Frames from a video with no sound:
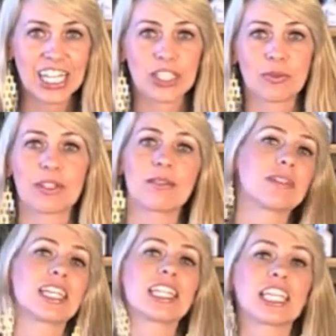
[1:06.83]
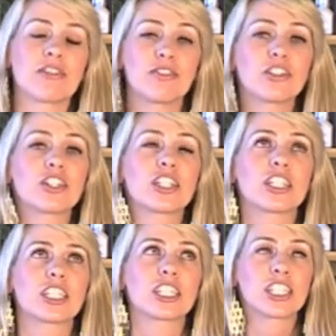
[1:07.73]
So when I'm saying like if
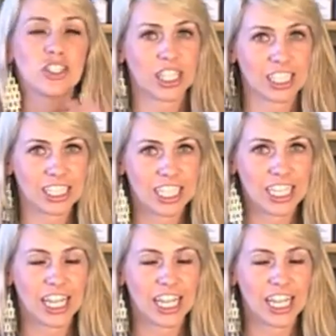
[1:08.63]
you're congested,